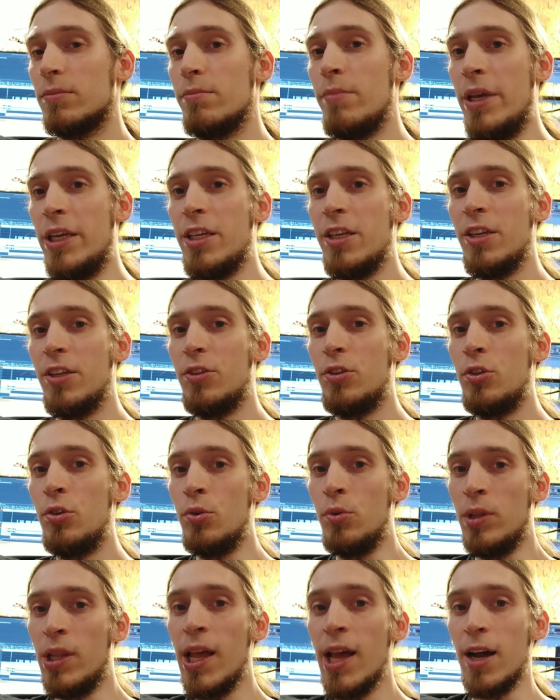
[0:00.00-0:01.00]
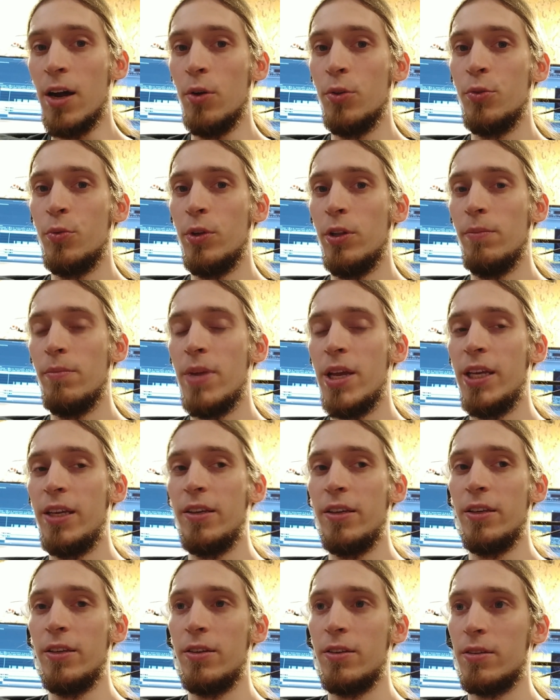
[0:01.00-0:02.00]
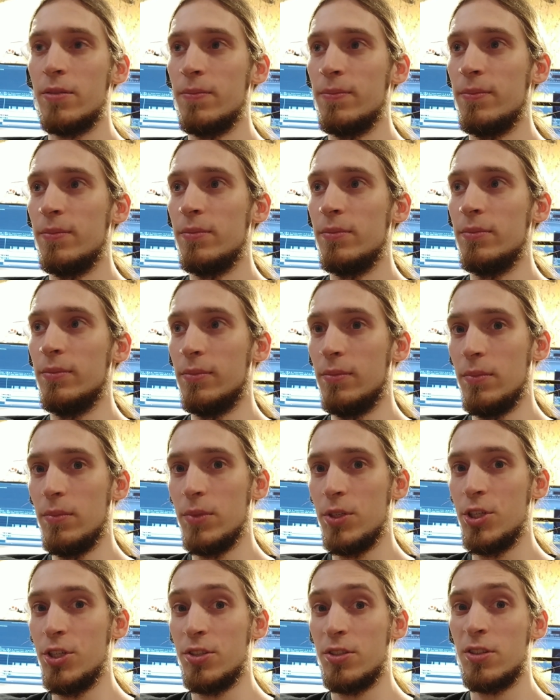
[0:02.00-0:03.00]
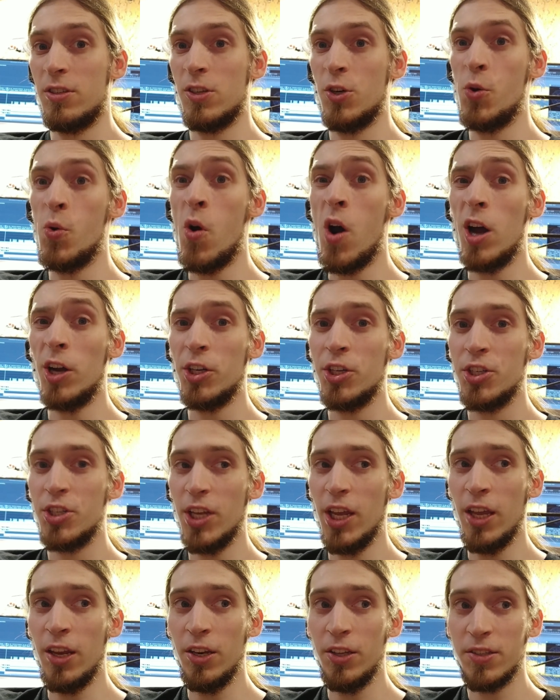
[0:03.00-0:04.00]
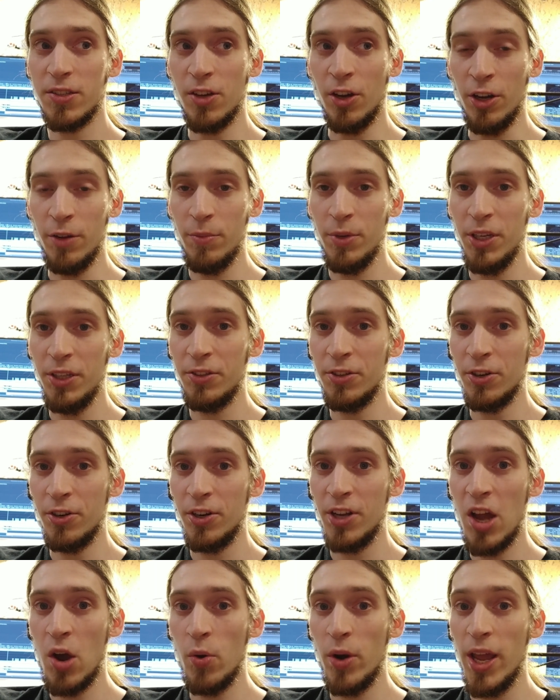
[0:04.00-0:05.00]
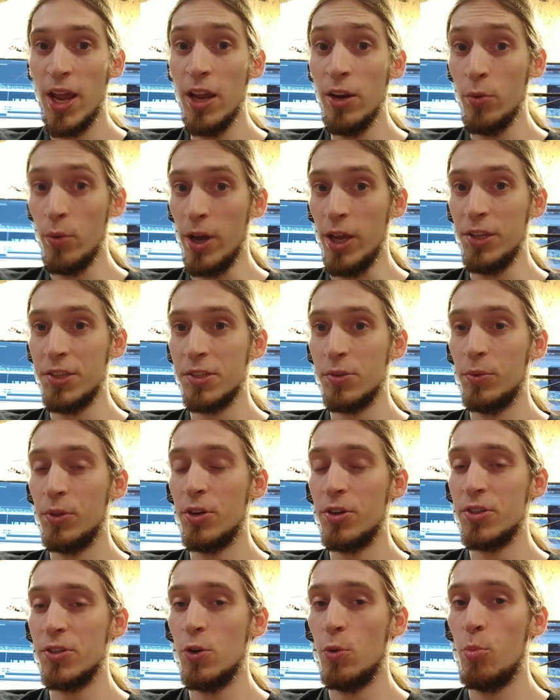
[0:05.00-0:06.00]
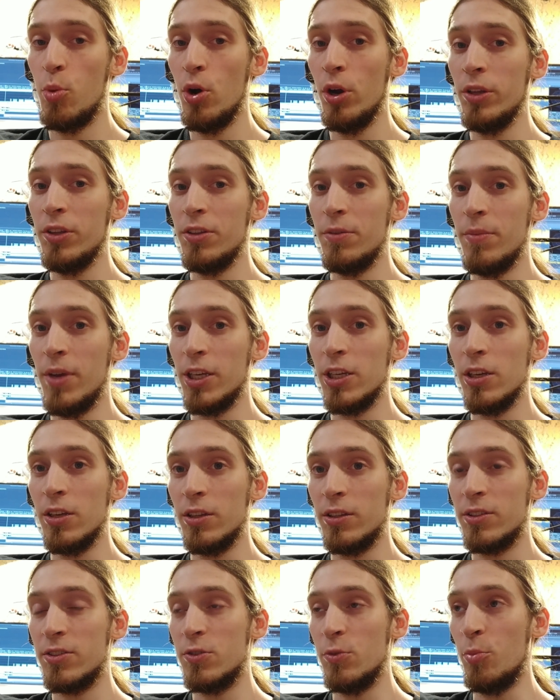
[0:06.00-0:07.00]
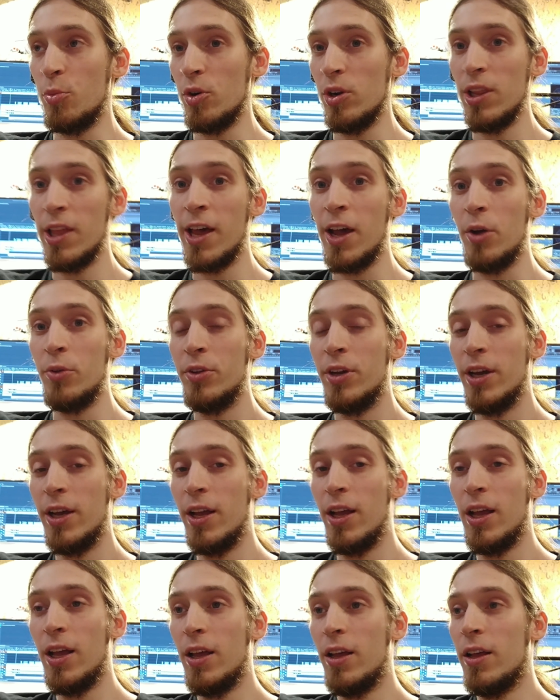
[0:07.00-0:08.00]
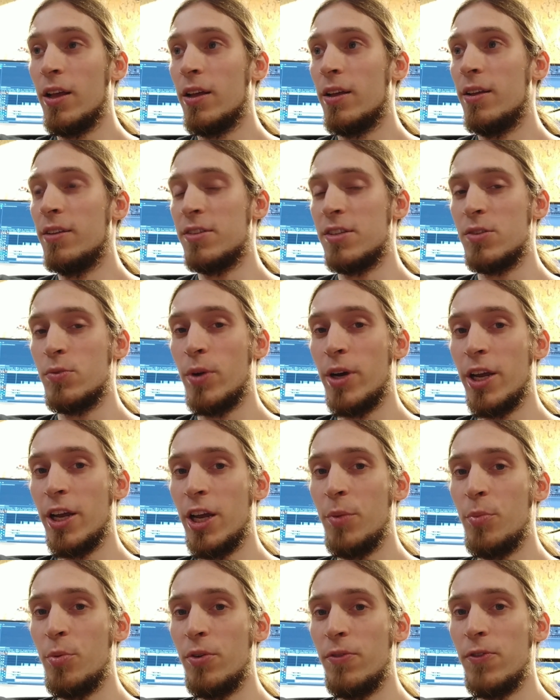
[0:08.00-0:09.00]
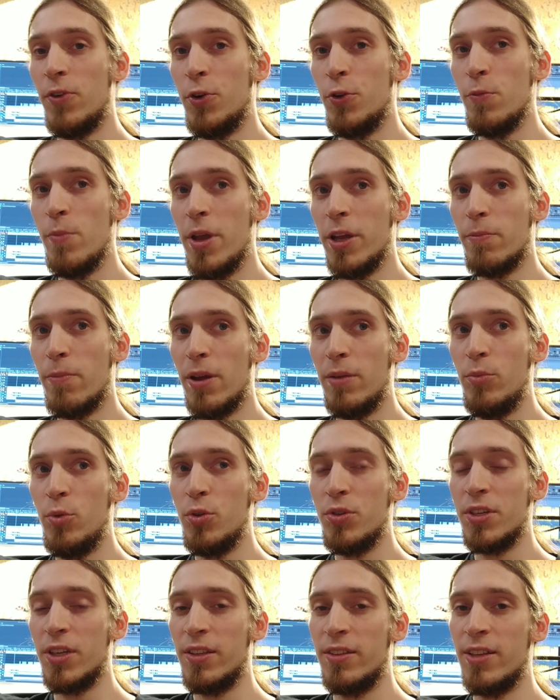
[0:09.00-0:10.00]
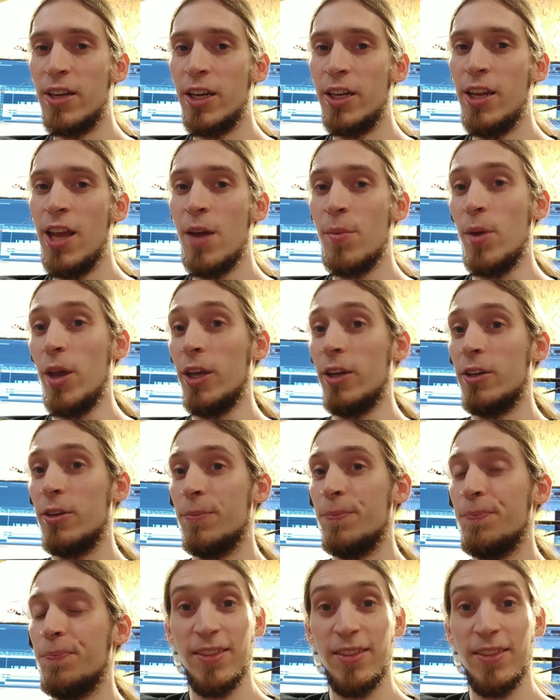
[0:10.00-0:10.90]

making it too loud will make it just squashed and it's going to be turned down anyway, so there's no point in making it super loud. This is why I prefer to make my music dynamic.